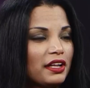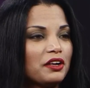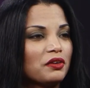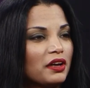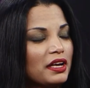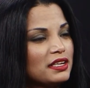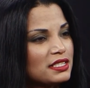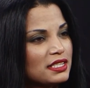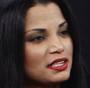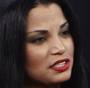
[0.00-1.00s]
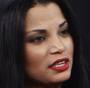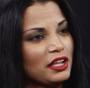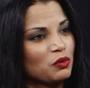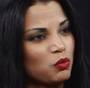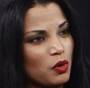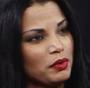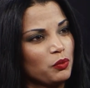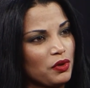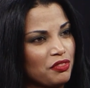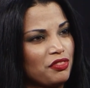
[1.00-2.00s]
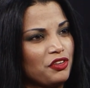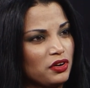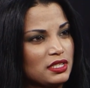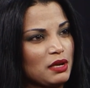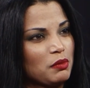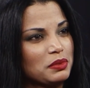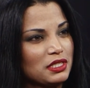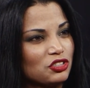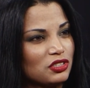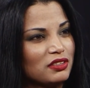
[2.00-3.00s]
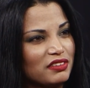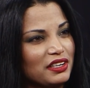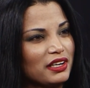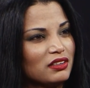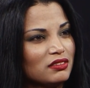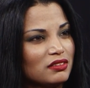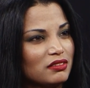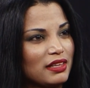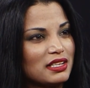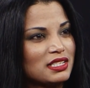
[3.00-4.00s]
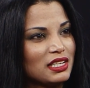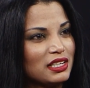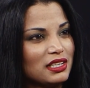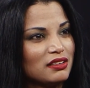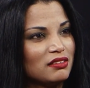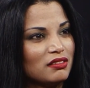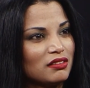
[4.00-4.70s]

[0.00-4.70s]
lot of, is there a lot of women with your type of position right now that's leading?